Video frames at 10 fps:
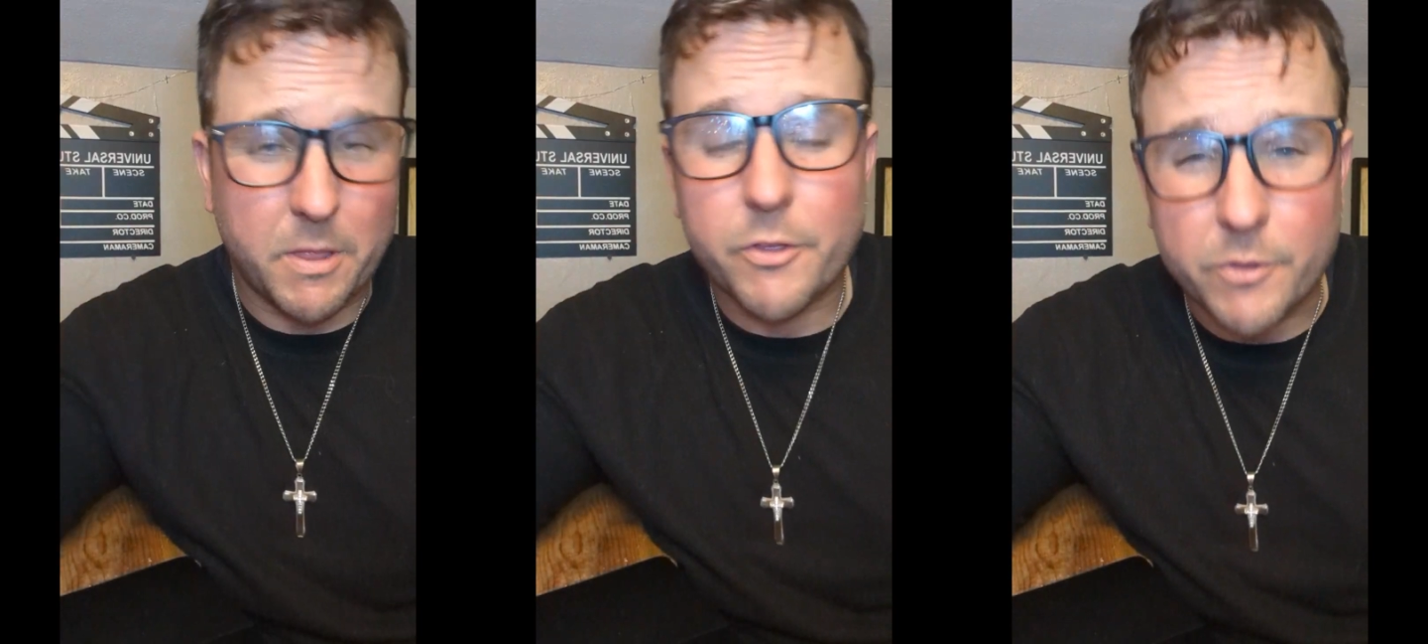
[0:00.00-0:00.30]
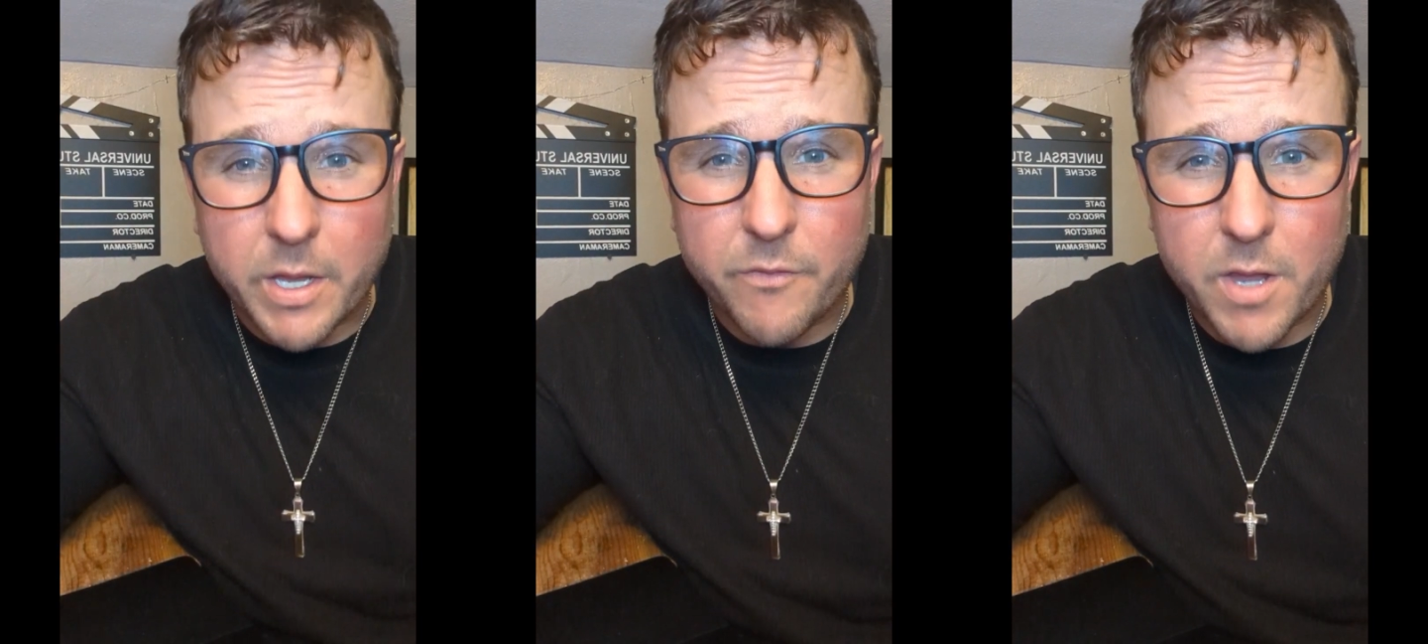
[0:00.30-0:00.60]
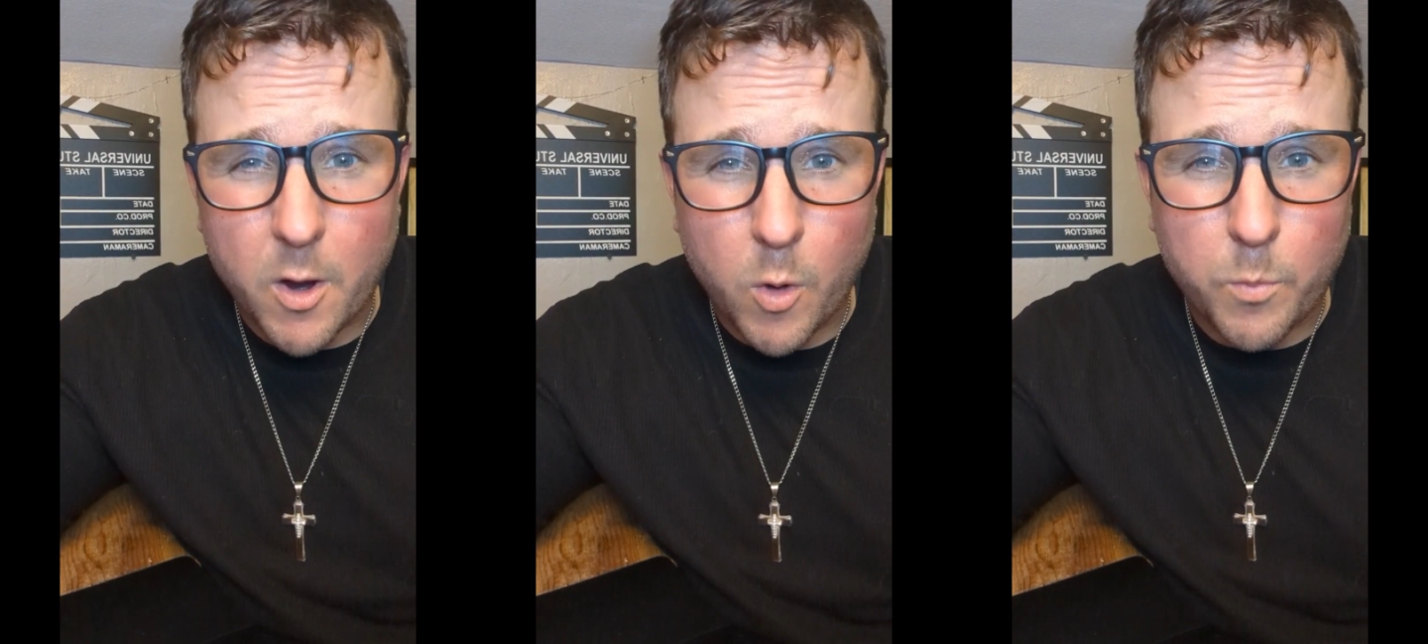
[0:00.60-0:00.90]
this will give
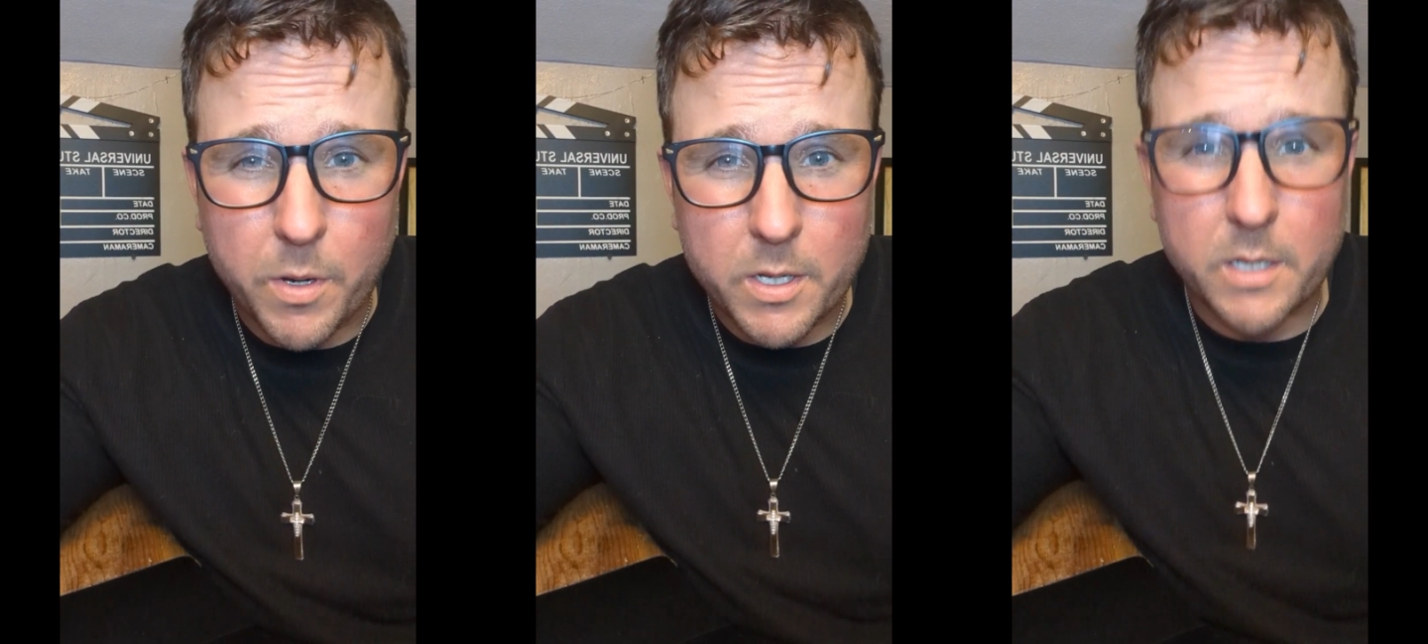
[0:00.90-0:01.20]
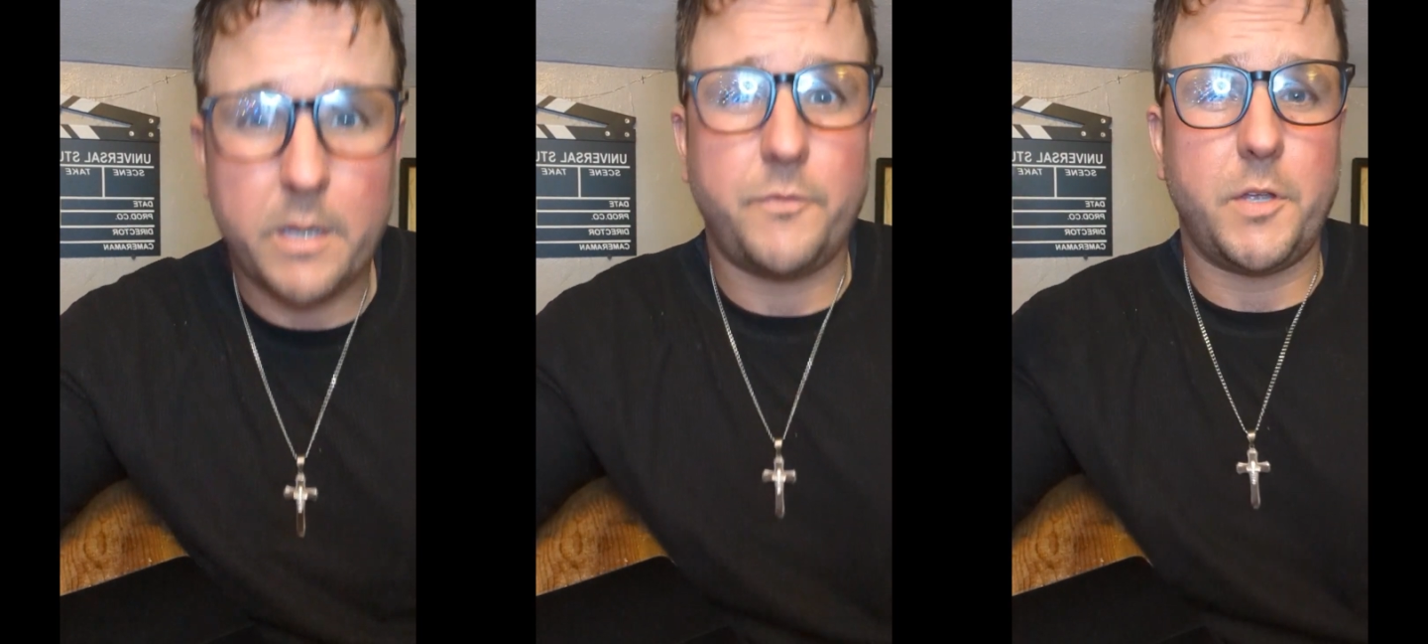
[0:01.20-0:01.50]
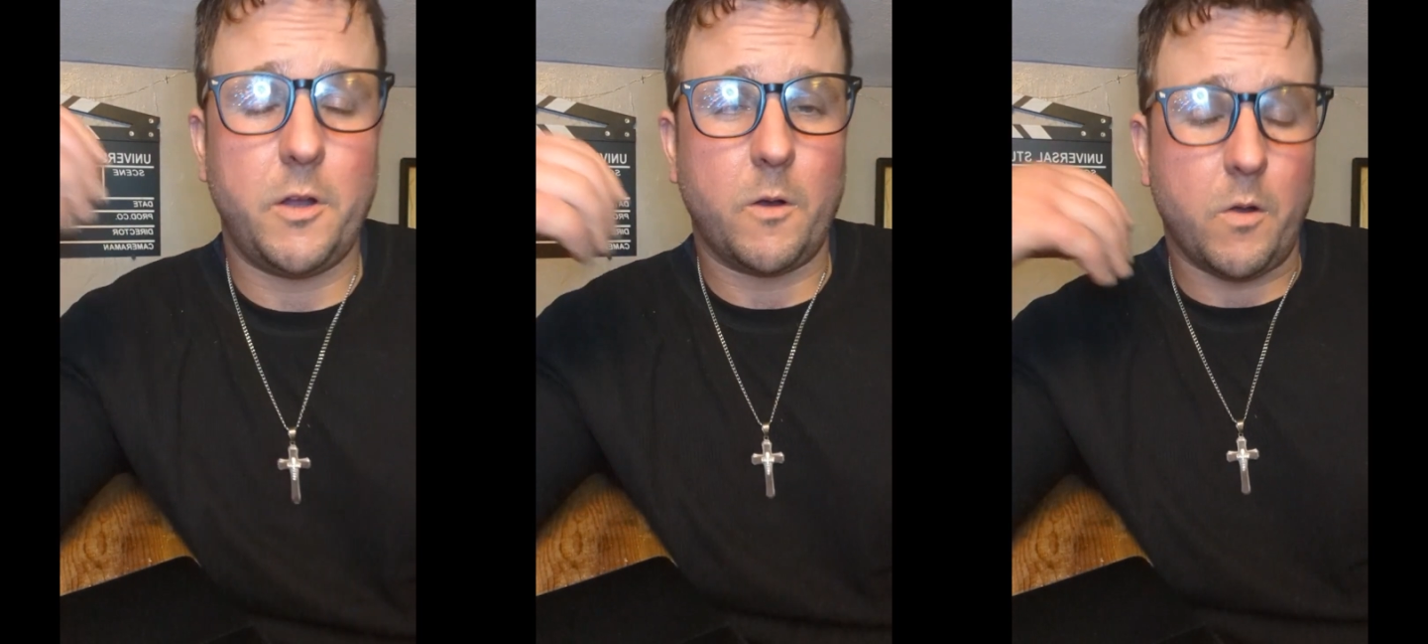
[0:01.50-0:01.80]
you hope if
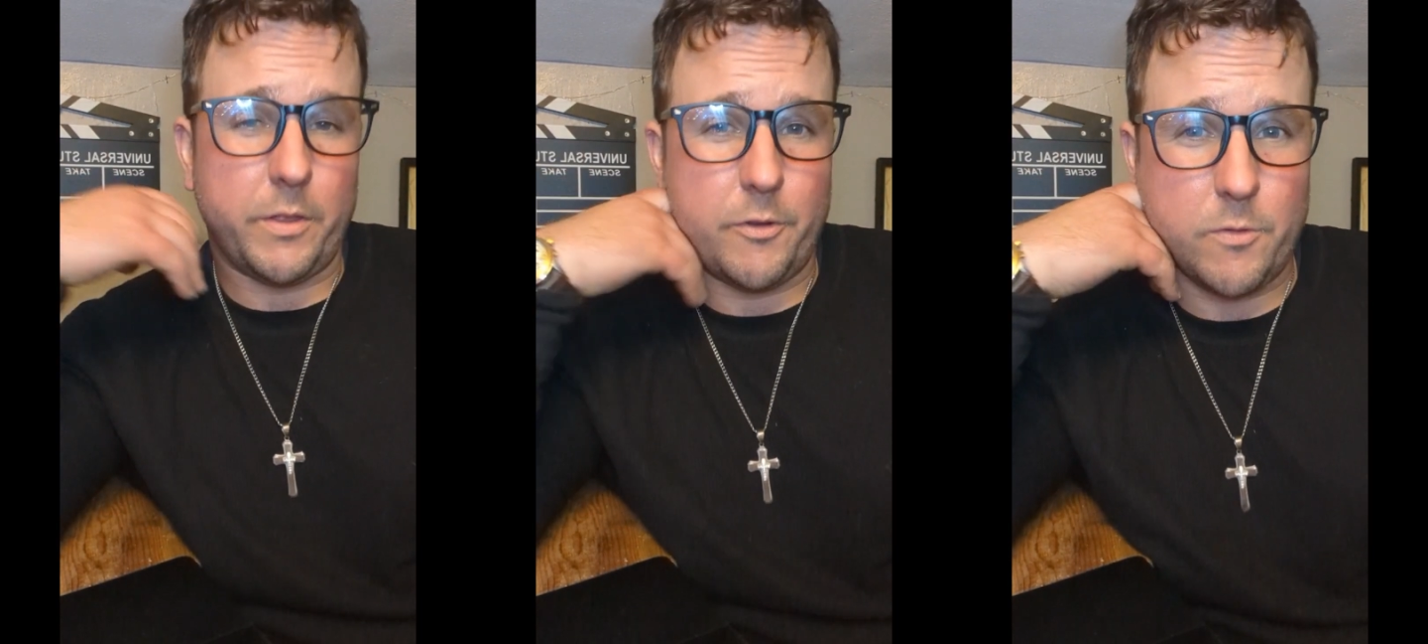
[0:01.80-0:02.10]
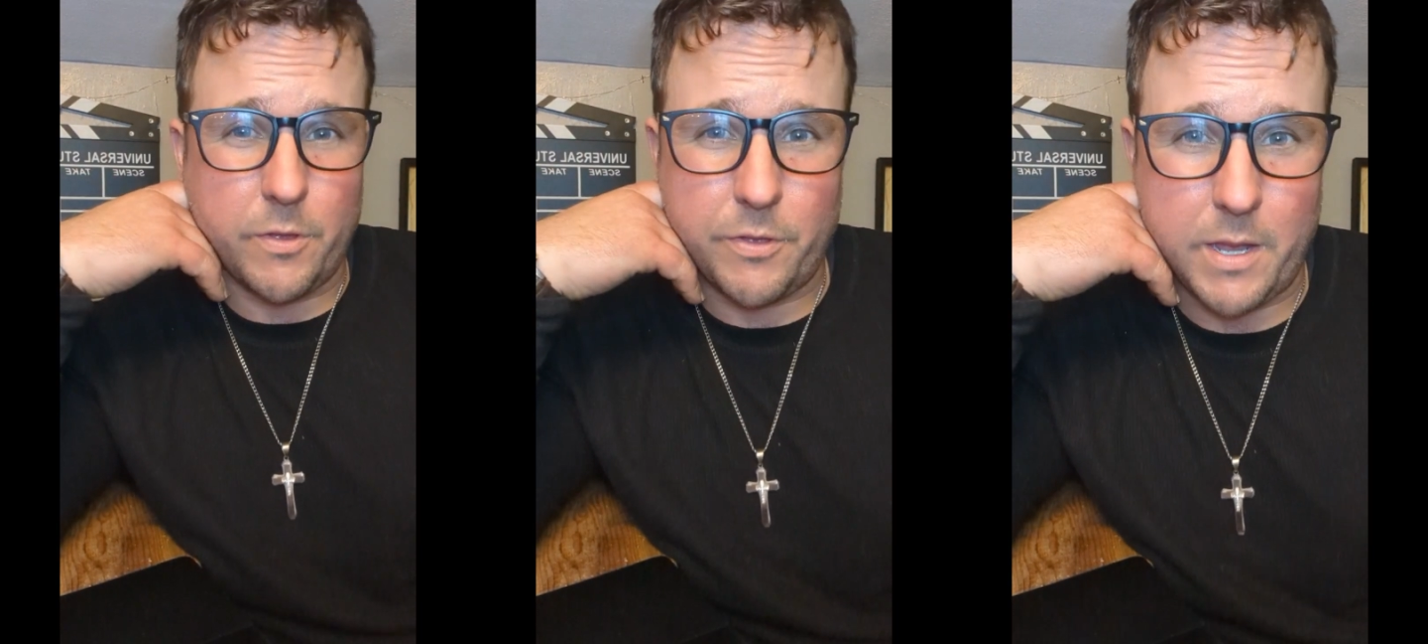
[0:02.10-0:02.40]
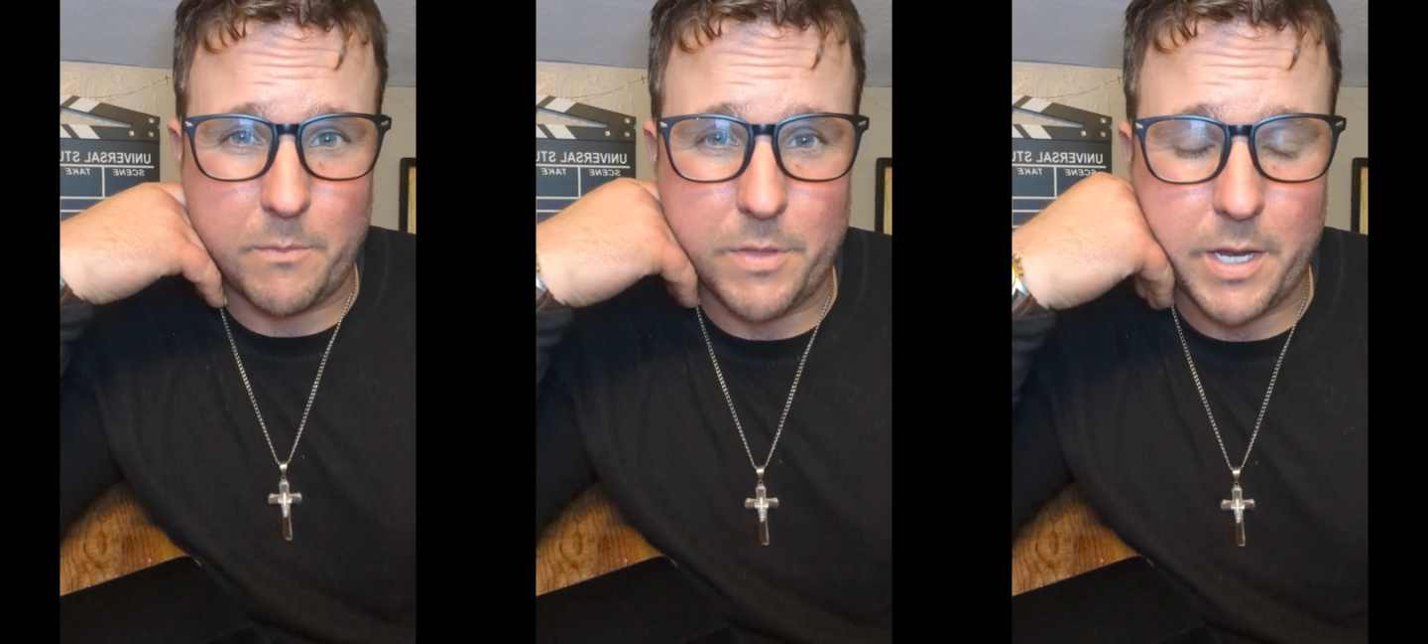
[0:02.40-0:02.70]
you're going through the
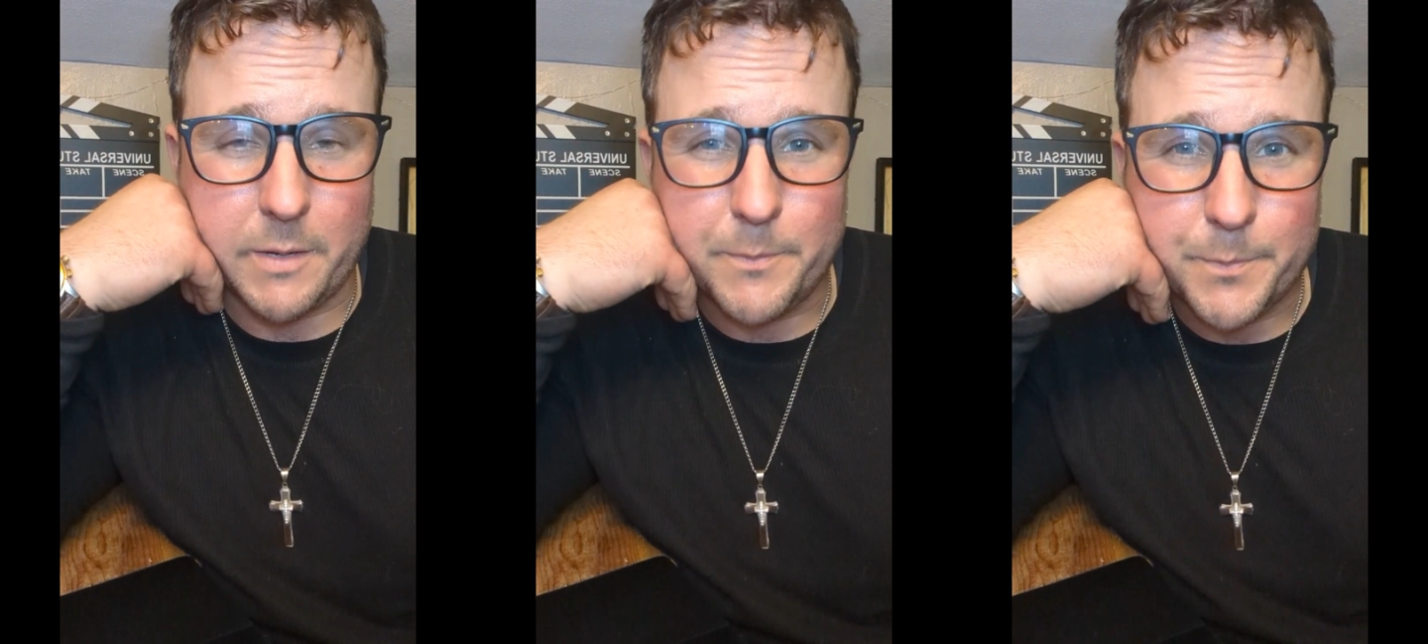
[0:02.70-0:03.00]
same thing.